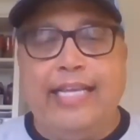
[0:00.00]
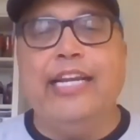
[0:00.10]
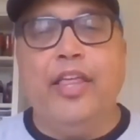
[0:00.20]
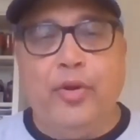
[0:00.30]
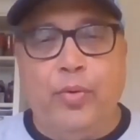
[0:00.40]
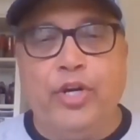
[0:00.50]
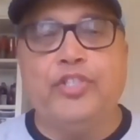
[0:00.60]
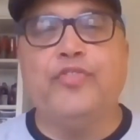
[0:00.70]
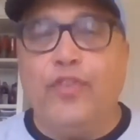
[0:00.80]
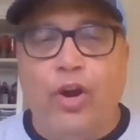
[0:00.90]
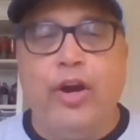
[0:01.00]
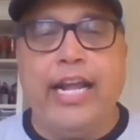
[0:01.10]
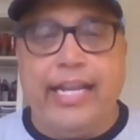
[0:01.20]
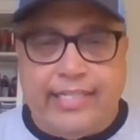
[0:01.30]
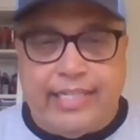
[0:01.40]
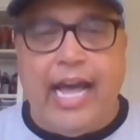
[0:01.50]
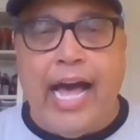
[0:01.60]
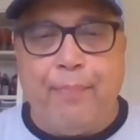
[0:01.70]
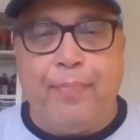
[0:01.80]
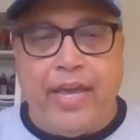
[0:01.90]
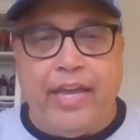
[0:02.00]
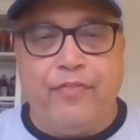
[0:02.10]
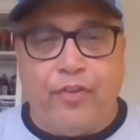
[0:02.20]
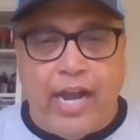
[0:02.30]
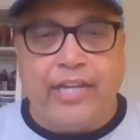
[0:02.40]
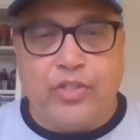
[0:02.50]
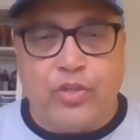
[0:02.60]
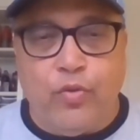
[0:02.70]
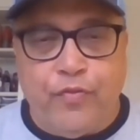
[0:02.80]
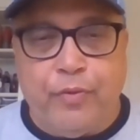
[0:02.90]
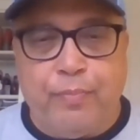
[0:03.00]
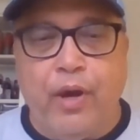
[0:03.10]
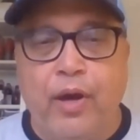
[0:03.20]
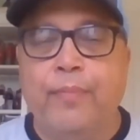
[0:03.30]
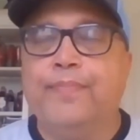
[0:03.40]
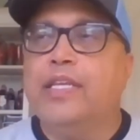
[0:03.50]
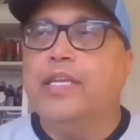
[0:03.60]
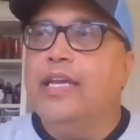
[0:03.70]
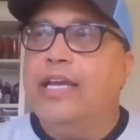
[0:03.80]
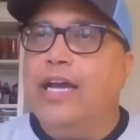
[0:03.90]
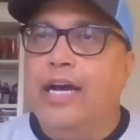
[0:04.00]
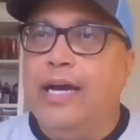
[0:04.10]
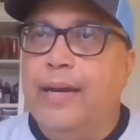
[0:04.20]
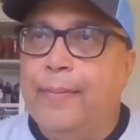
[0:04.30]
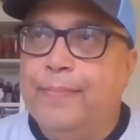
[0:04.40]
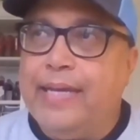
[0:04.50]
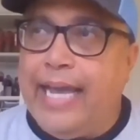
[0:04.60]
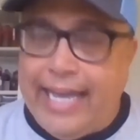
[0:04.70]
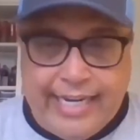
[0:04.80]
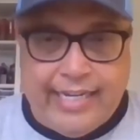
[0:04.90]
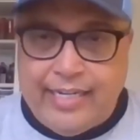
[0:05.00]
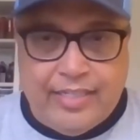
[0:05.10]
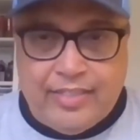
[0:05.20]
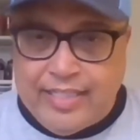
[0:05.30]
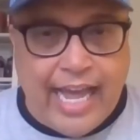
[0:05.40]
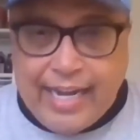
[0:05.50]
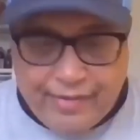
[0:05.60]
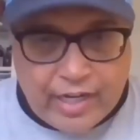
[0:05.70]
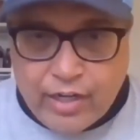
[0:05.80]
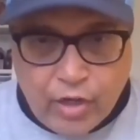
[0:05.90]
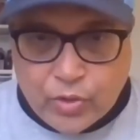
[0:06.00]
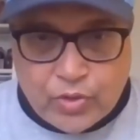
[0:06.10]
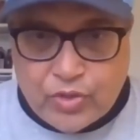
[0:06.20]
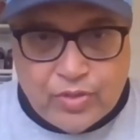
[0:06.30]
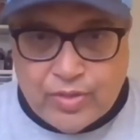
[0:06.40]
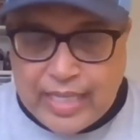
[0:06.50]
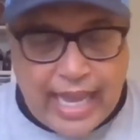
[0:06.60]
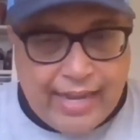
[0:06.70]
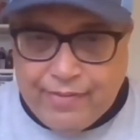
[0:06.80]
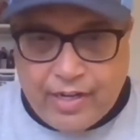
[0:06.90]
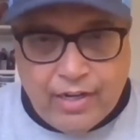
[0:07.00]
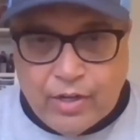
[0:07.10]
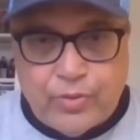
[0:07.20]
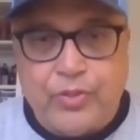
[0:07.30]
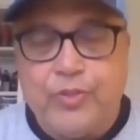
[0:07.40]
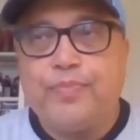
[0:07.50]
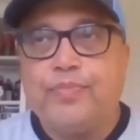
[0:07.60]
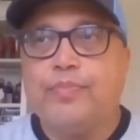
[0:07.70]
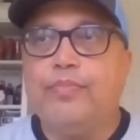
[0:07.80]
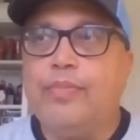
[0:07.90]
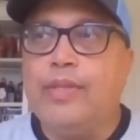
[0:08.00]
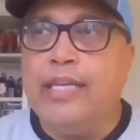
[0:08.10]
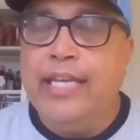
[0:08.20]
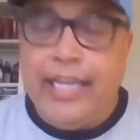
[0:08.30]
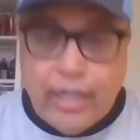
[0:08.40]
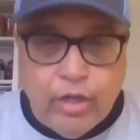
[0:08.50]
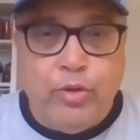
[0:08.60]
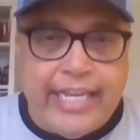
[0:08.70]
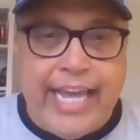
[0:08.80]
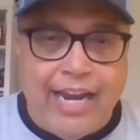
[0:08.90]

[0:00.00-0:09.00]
In other words, Florida is a hotbed for high school football. Um, and it is not even close, not even close, including